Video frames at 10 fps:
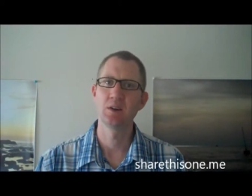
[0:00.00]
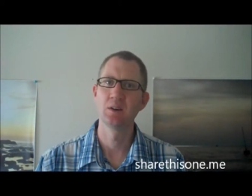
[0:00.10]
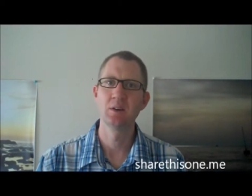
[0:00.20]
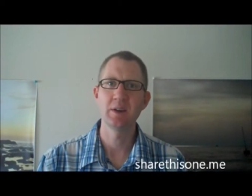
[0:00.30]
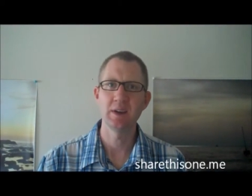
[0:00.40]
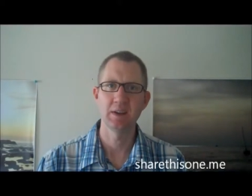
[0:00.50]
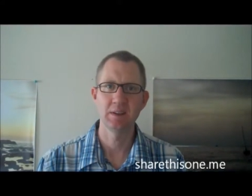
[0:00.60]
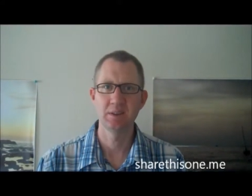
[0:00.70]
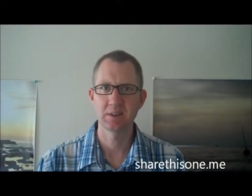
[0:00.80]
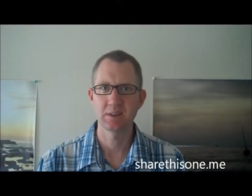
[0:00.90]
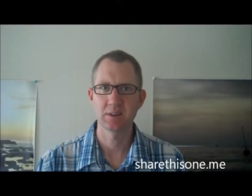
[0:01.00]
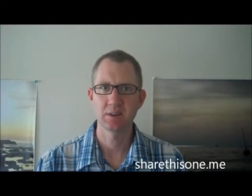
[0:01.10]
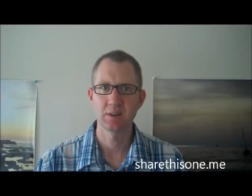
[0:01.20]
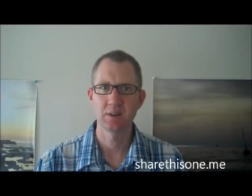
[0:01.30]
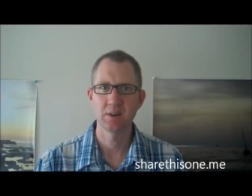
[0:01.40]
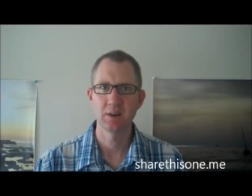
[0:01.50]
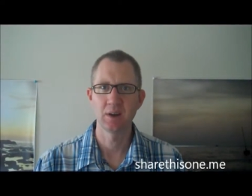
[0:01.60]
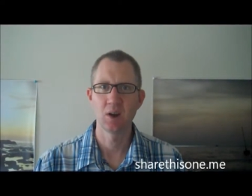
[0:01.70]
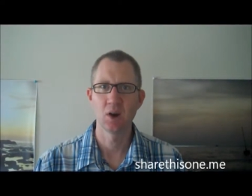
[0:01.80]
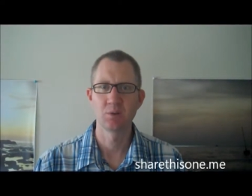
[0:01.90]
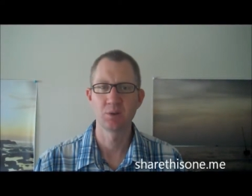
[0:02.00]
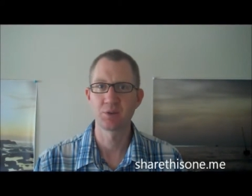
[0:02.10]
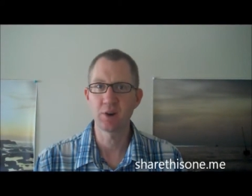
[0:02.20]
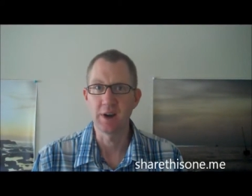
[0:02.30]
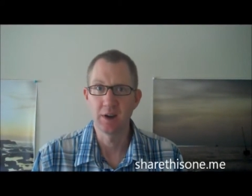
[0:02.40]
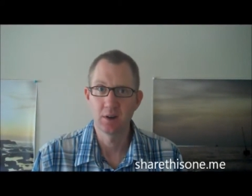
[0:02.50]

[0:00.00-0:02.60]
leads, you know, for free.